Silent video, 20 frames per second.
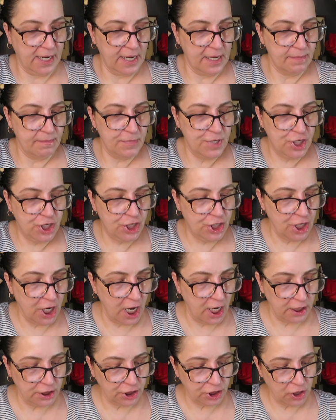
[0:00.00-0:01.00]
am
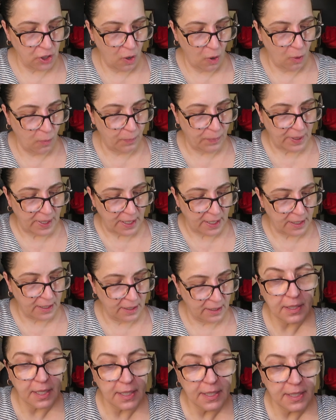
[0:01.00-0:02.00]
just hoping
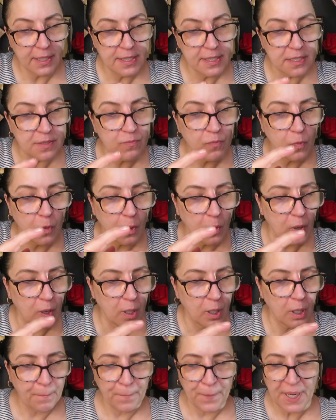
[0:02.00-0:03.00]
that it is
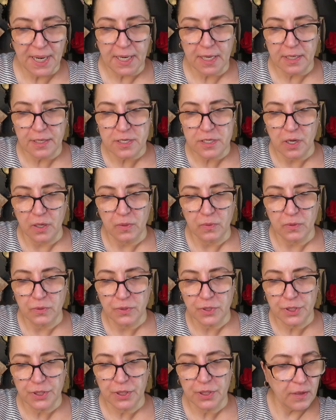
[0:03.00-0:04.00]
more pink
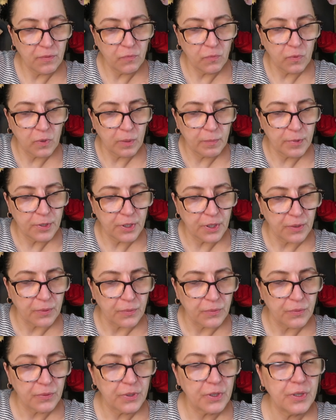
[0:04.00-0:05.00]
toned than warm
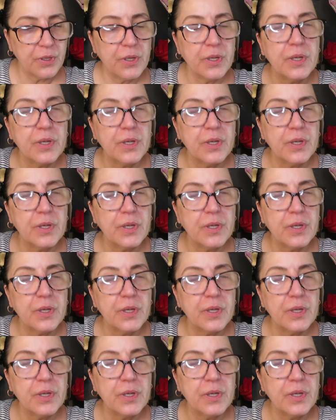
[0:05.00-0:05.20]
toned.